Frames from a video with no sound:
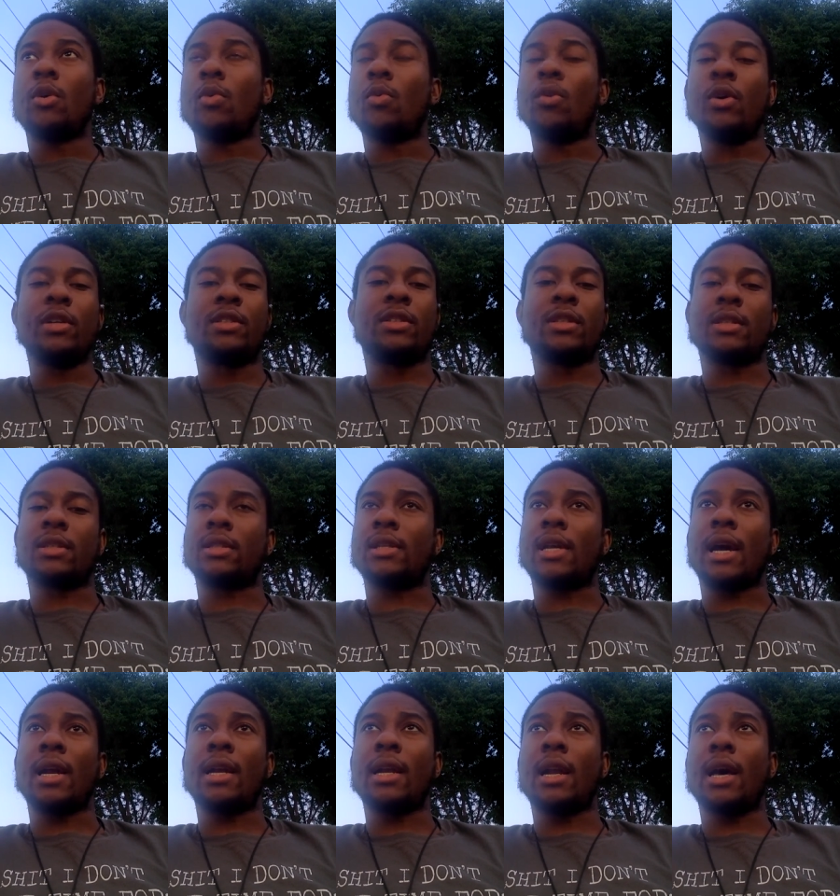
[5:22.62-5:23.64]
which is
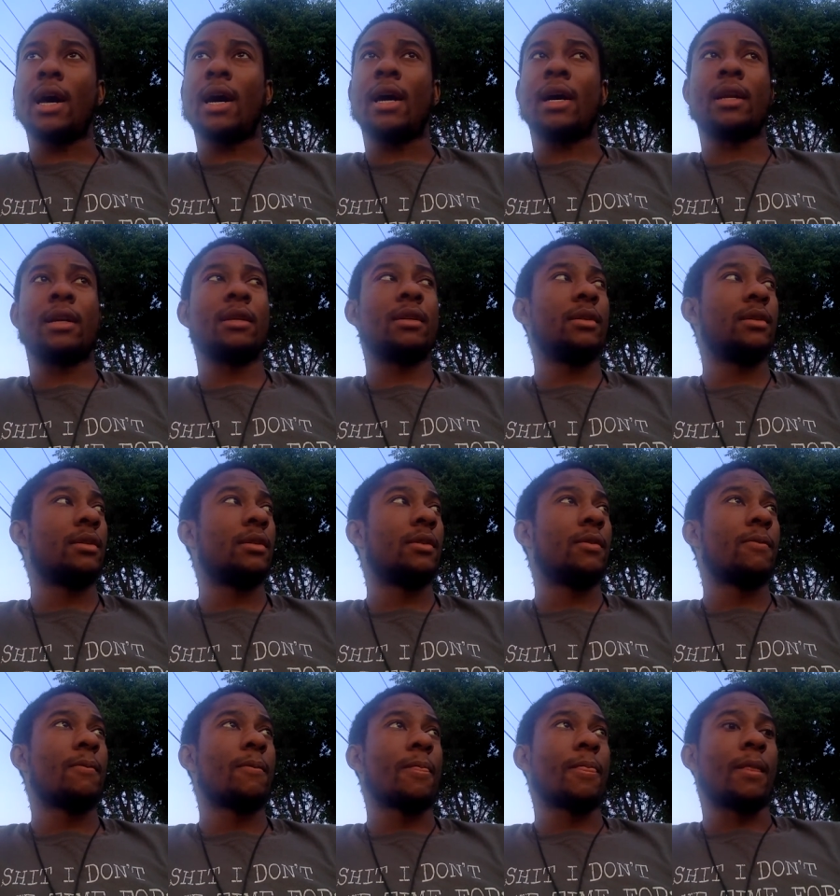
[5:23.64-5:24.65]
not a lot.
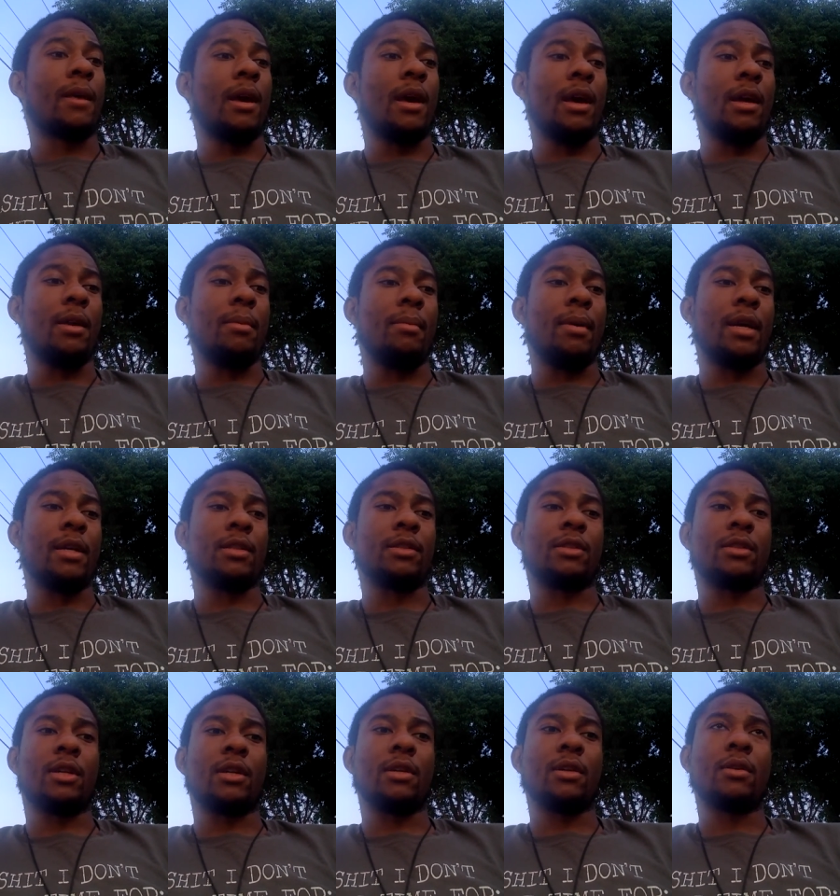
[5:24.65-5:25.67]
And the
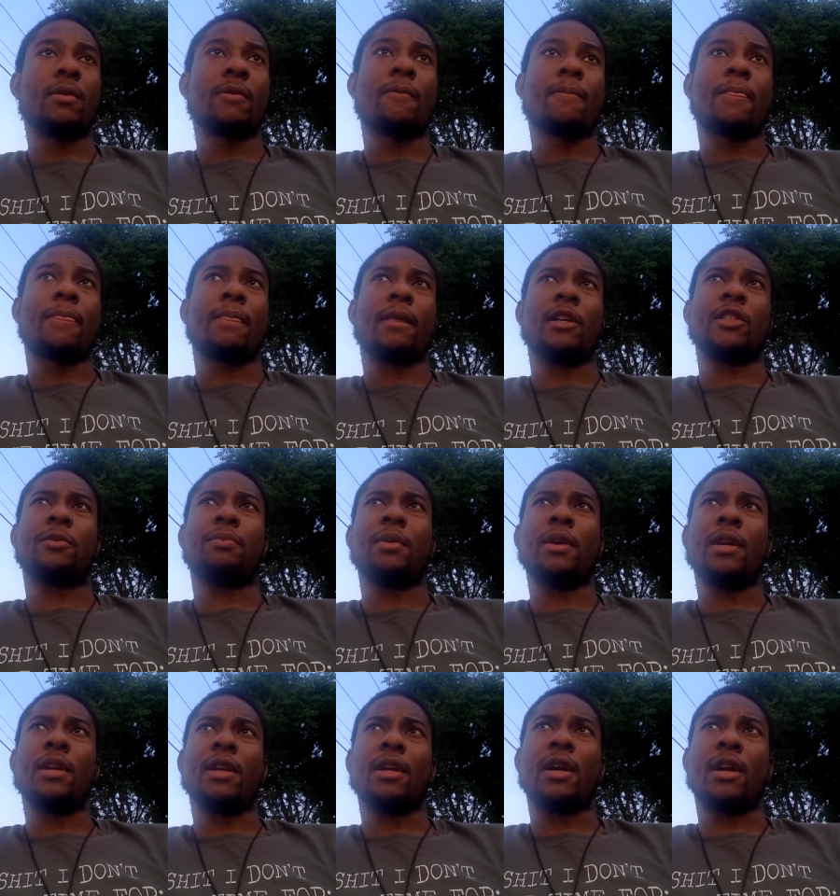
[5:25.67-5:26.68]
manager that's
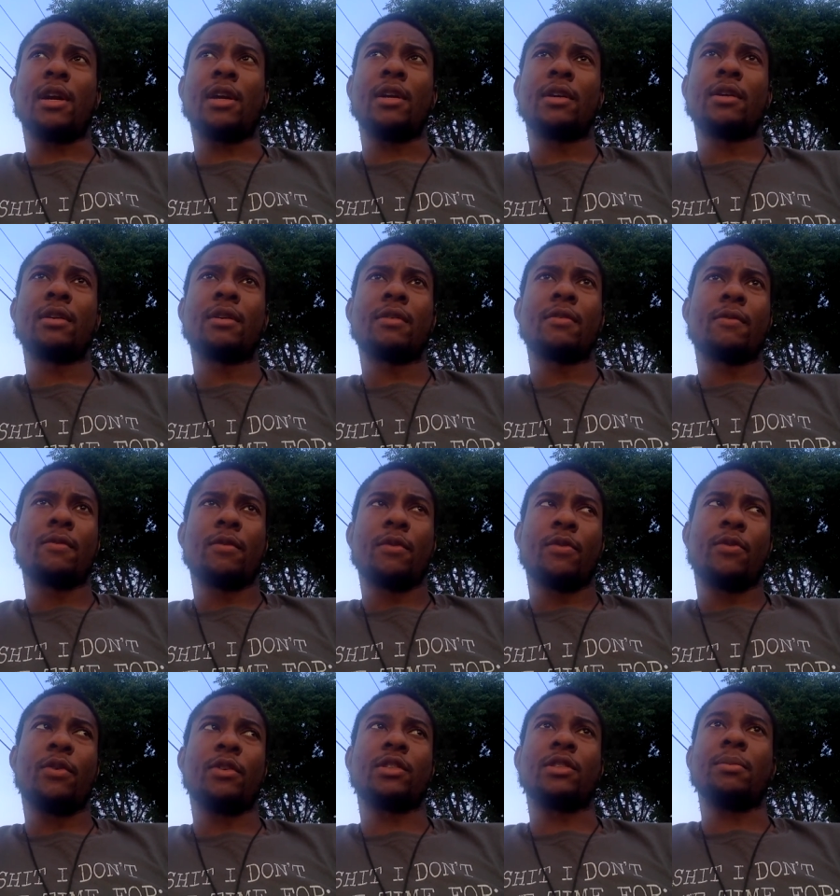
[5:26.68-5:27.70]
been there
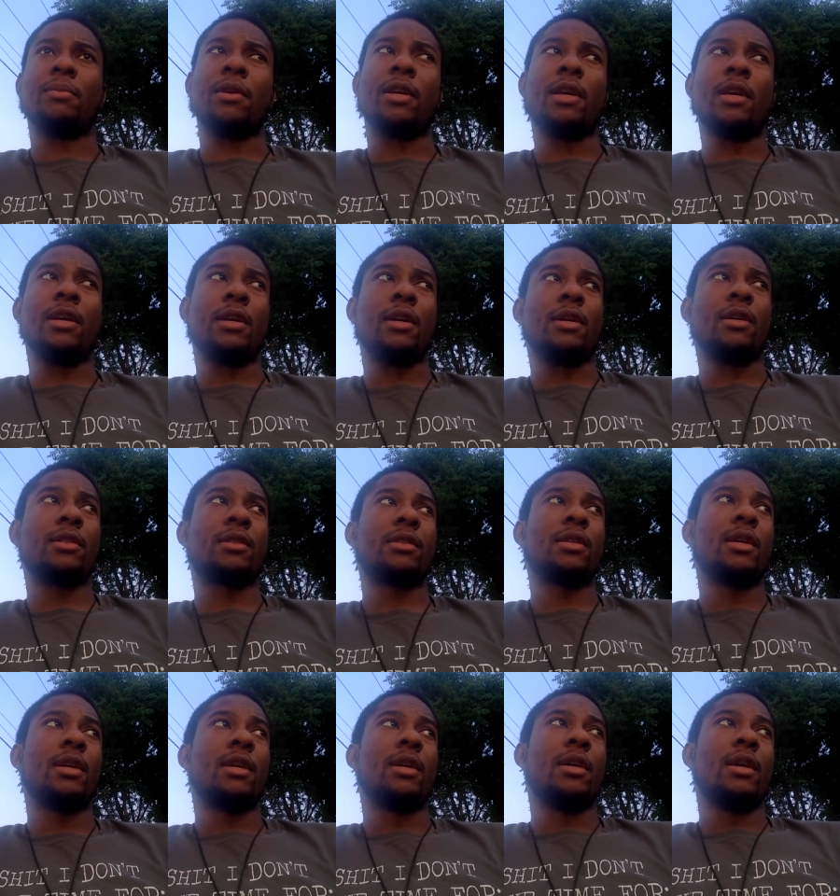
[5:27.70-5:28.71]
for some years,
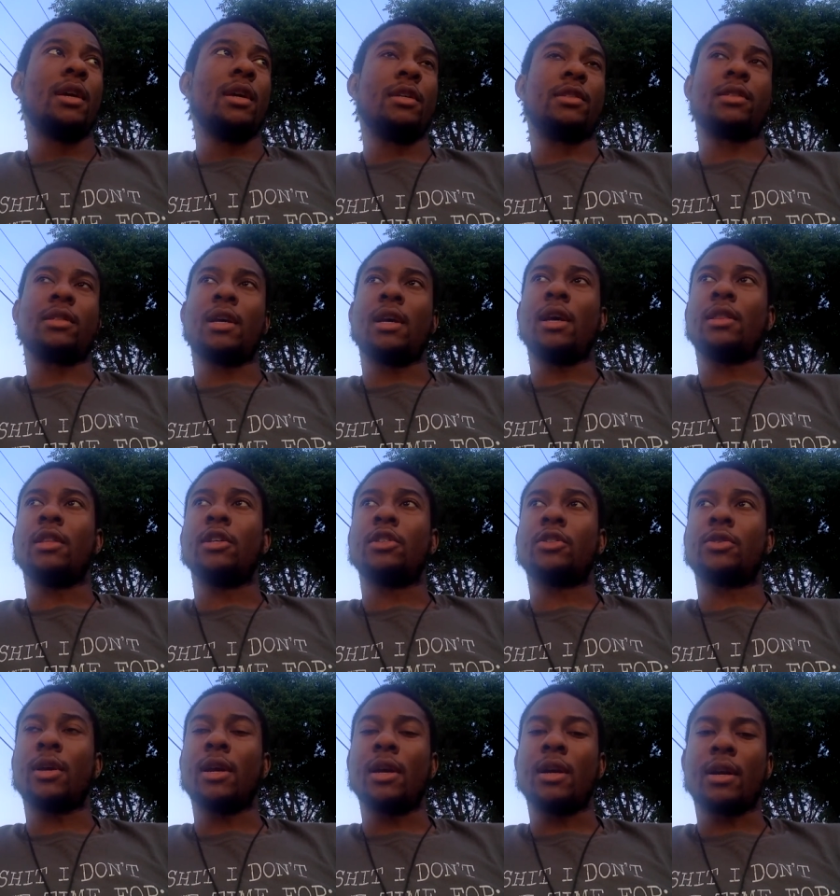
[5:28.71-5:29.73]
he said the
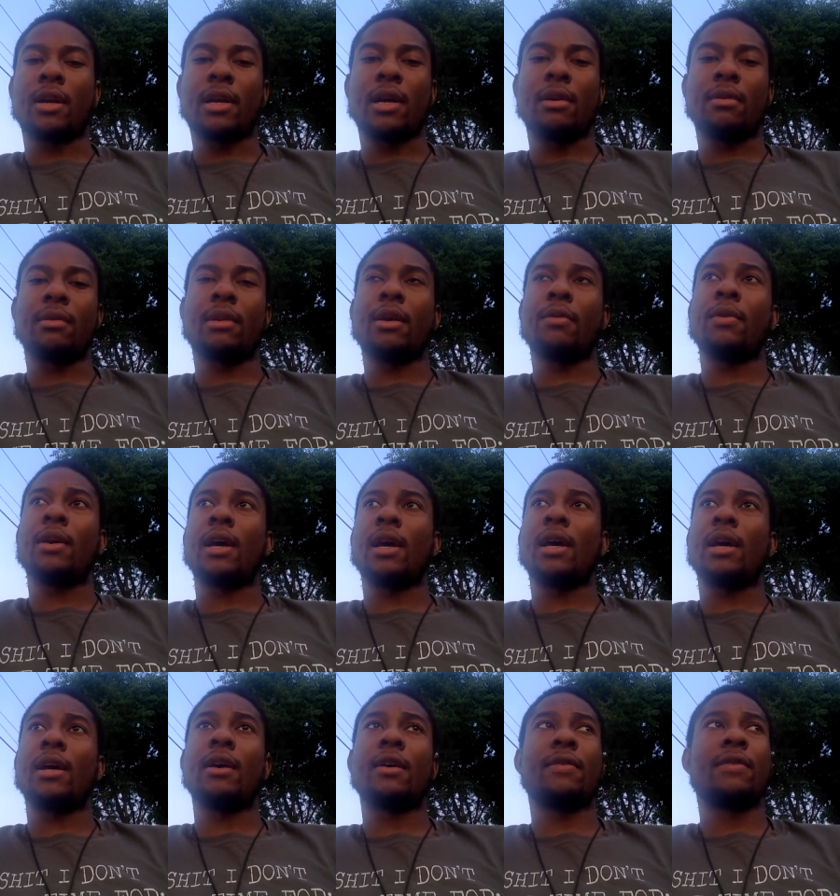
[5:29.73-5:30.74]
trailer count that we
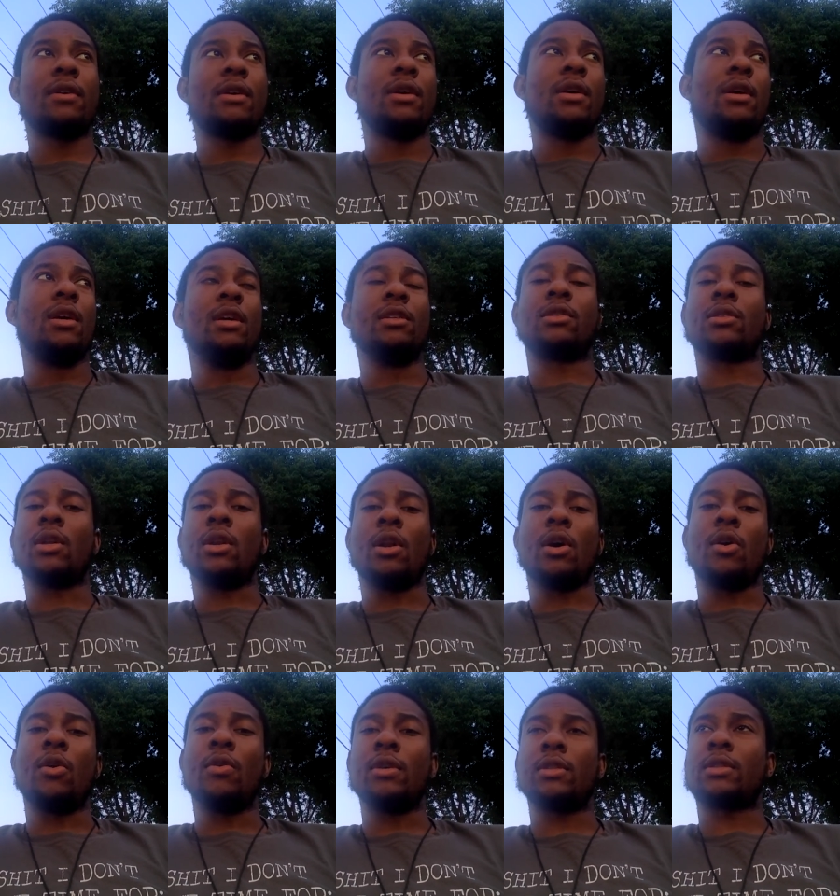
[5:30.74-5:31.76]
have is the
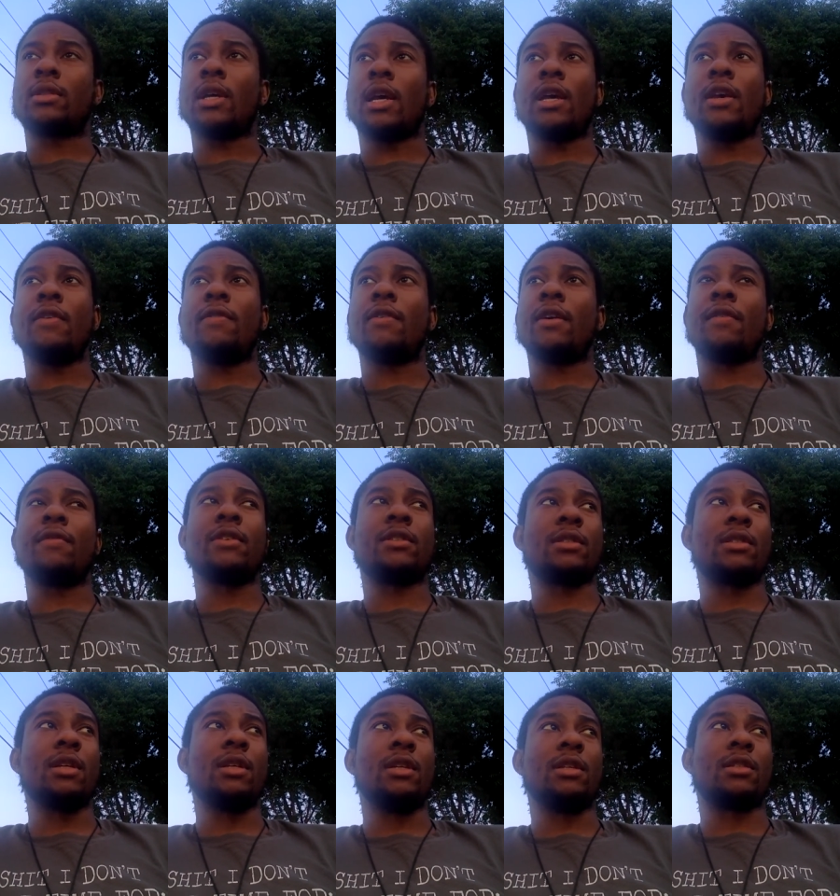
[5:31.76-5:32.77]
lowest that he's ever
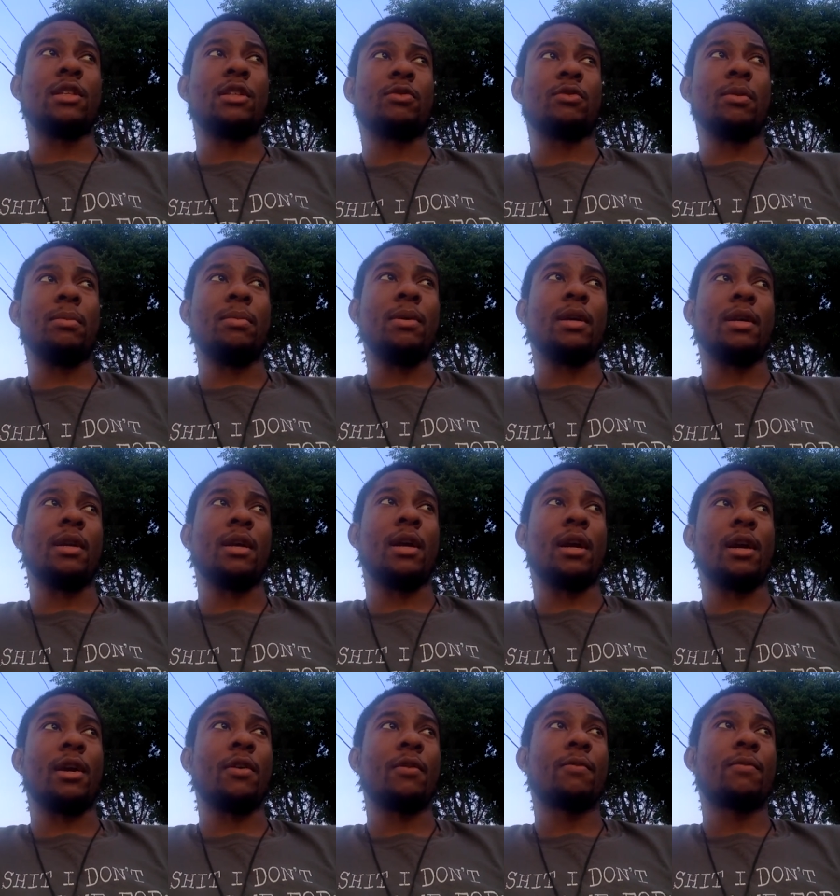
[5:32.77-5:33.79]
seen it since we've been
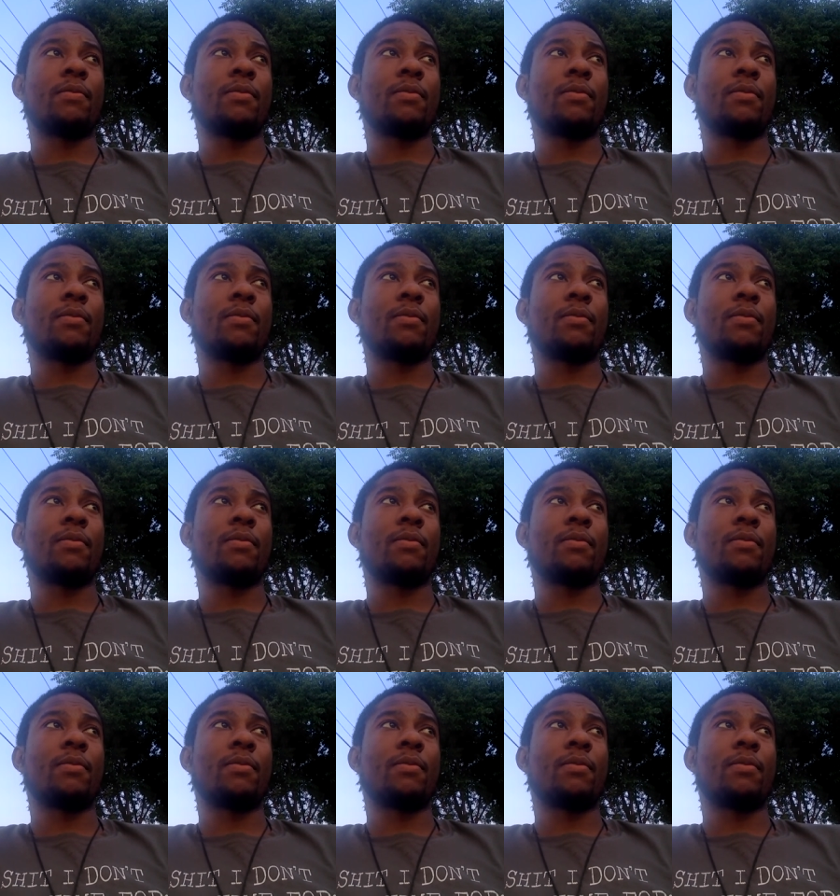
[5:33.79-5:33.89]
there.